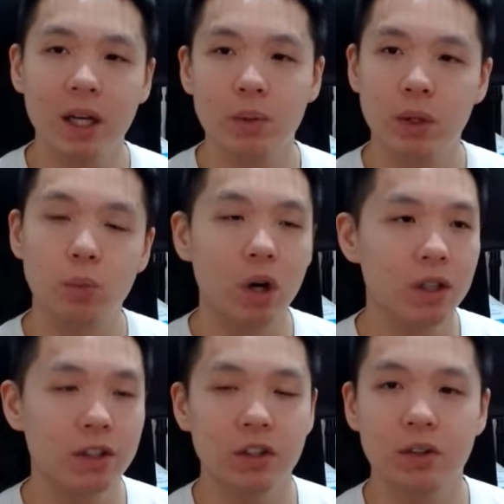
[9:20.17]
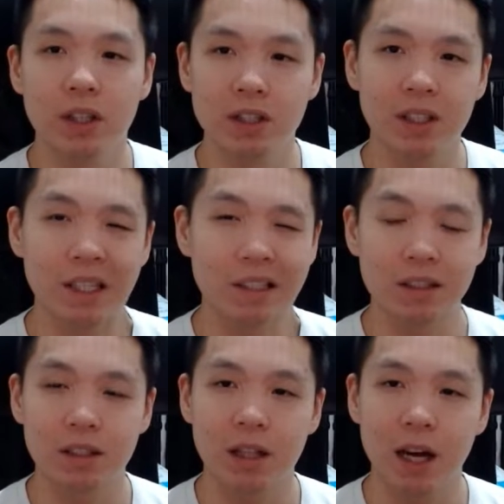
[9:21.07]
I would want to do this
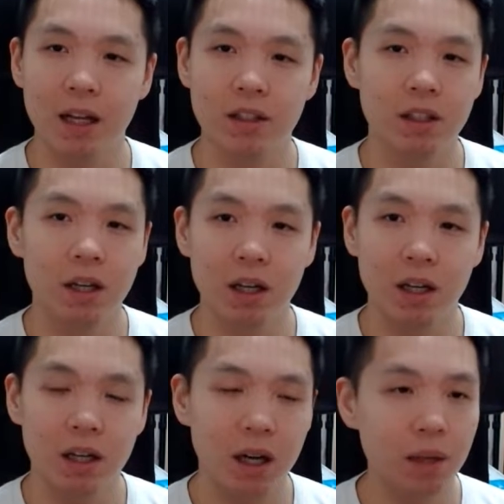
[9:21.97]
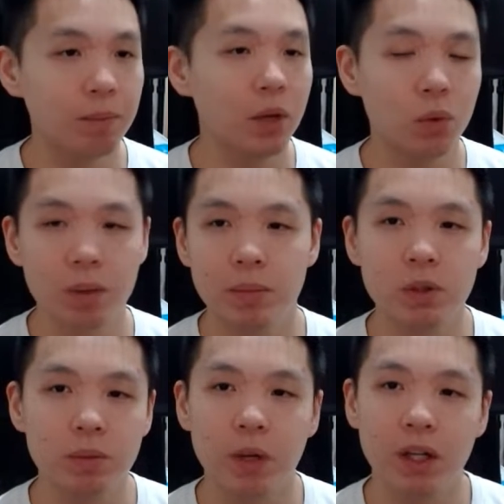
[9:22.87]
is that uh, I might want to
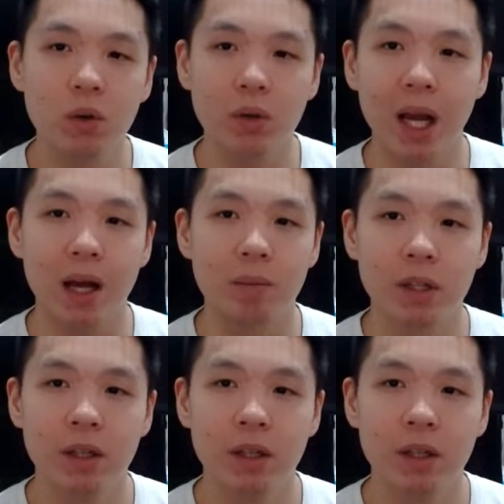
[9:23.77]
build my own app.